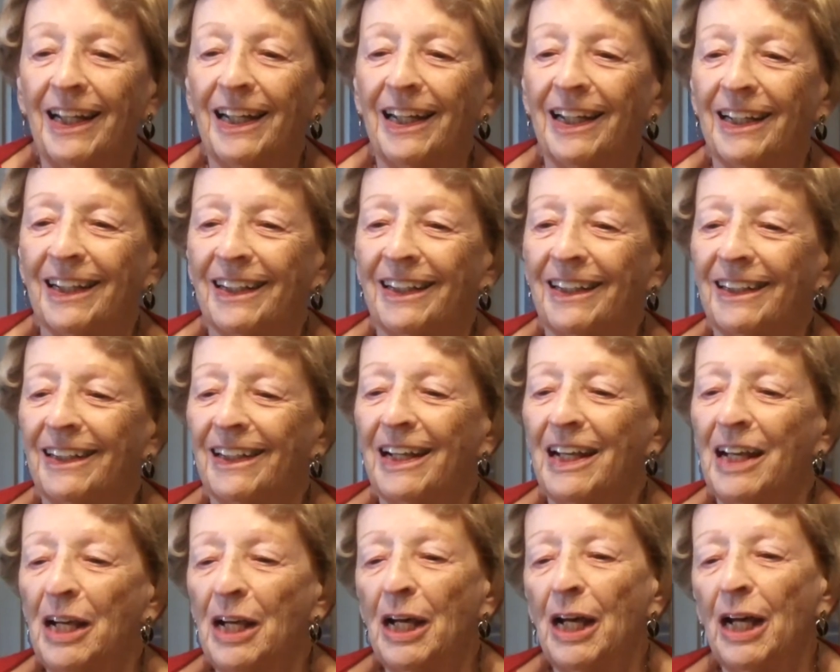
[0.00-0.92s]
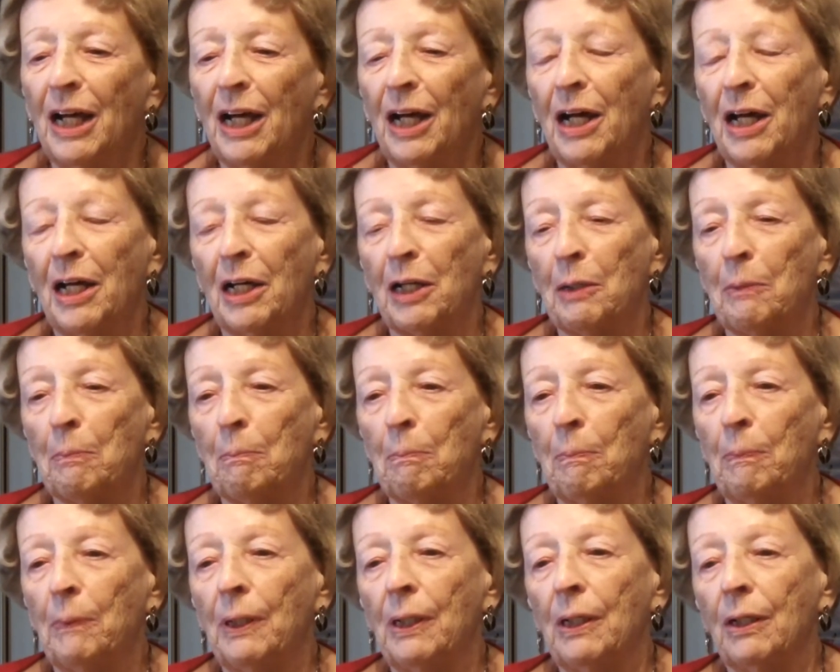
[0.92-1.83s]
and a
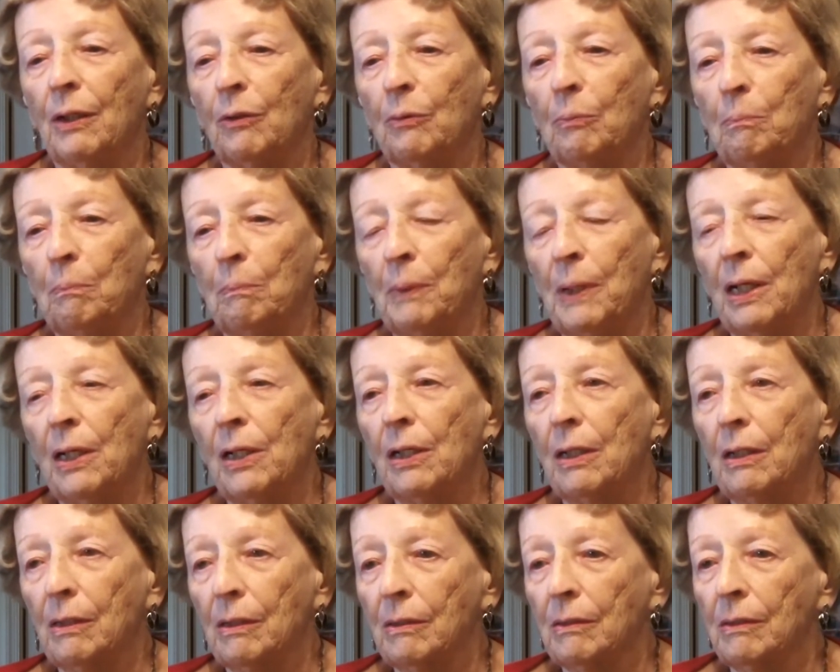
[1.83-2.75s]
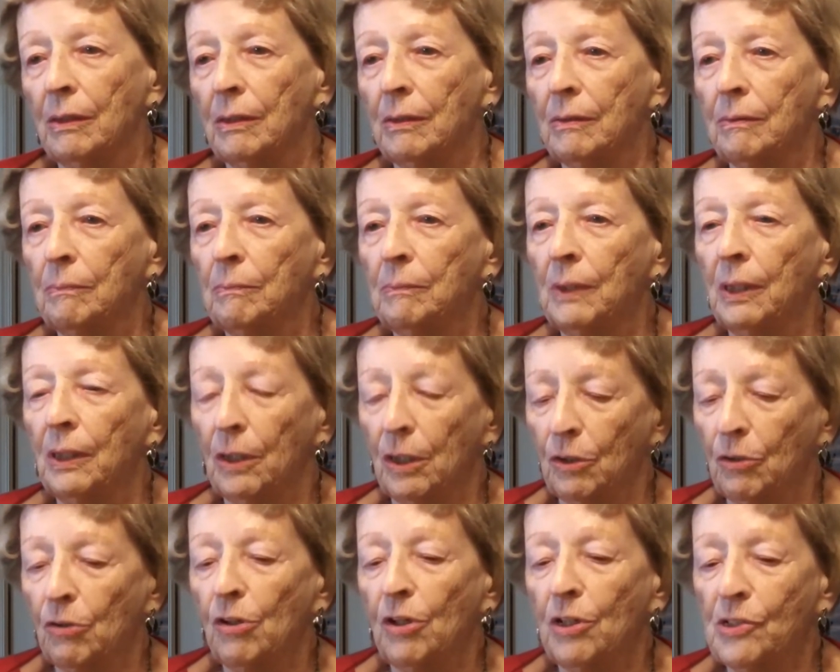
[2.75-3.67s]
park
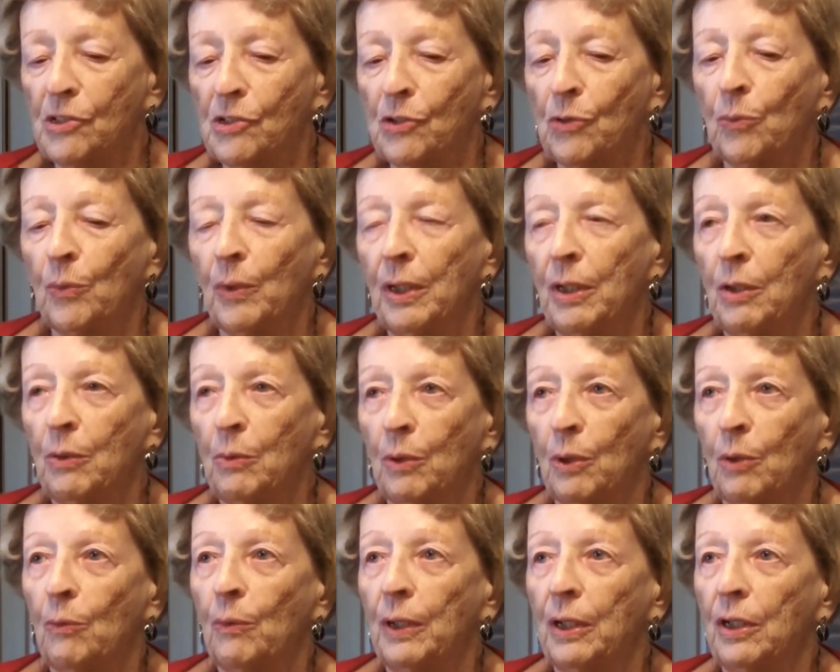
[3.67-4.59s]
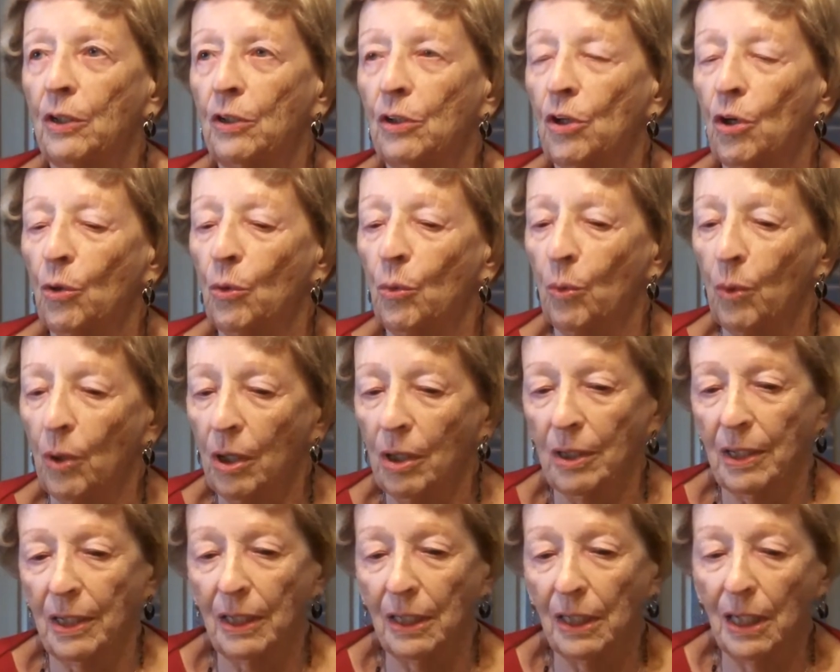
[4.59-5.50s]
across the way where we could go
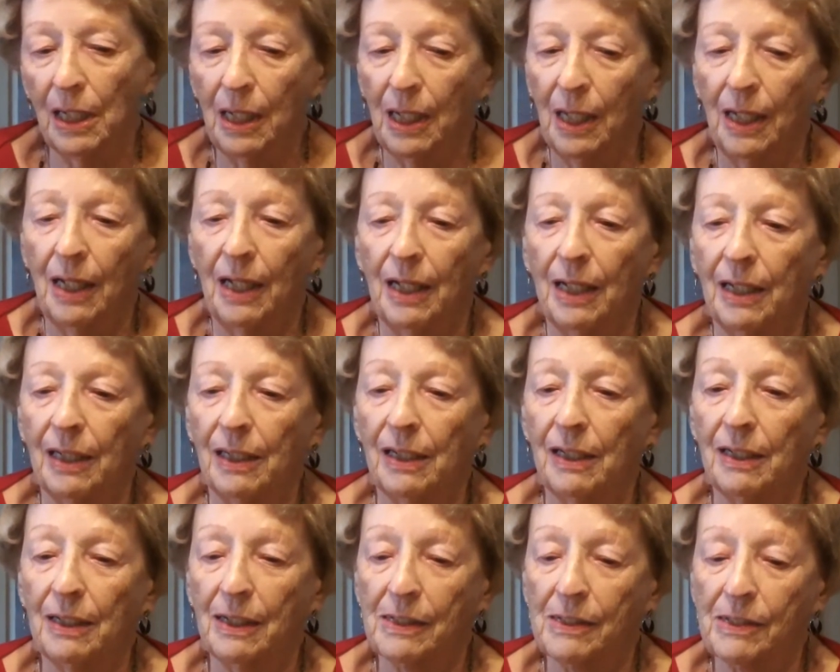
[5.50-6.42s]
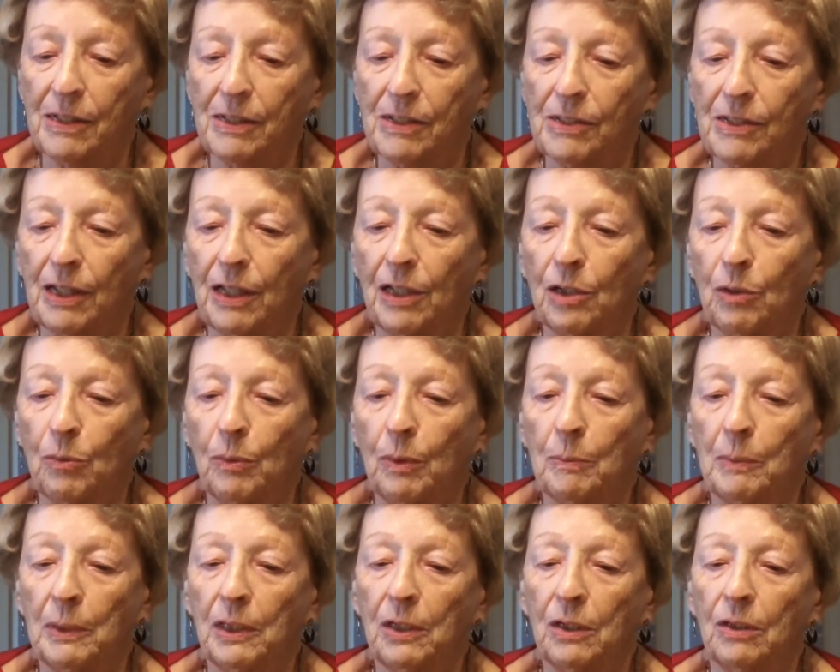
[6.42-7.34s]
walking, and needless to say, the
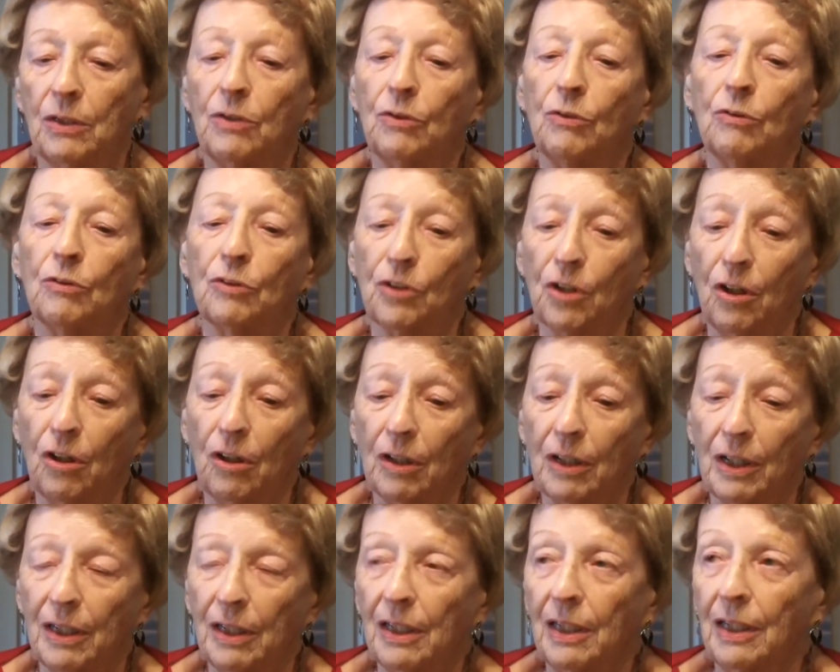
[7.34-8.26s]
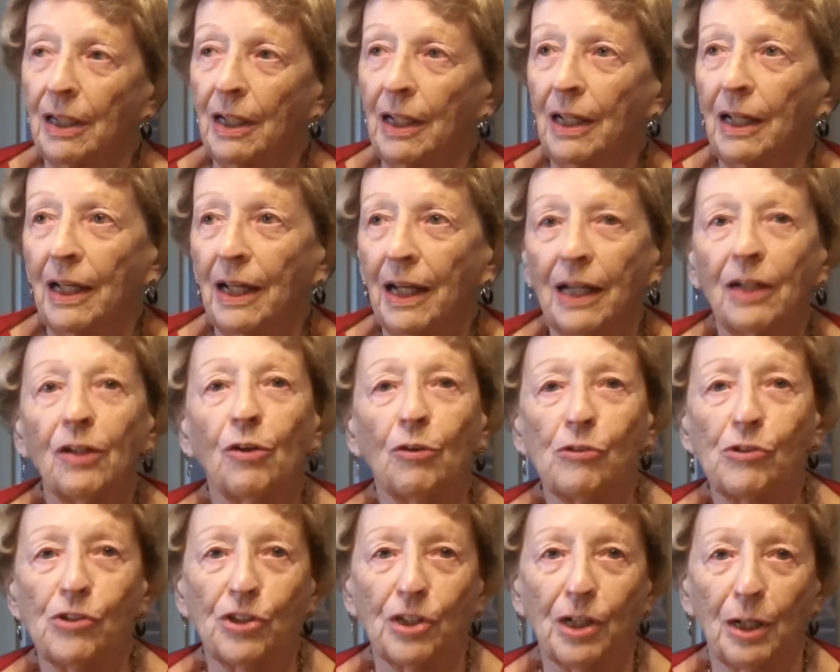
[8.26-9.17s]
women could do talking and
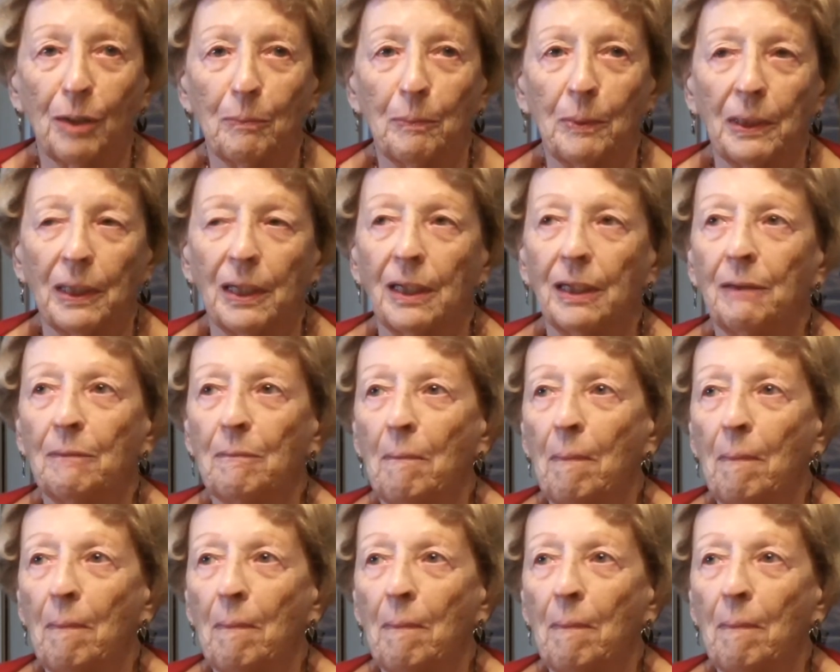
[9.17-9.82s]
go shopping.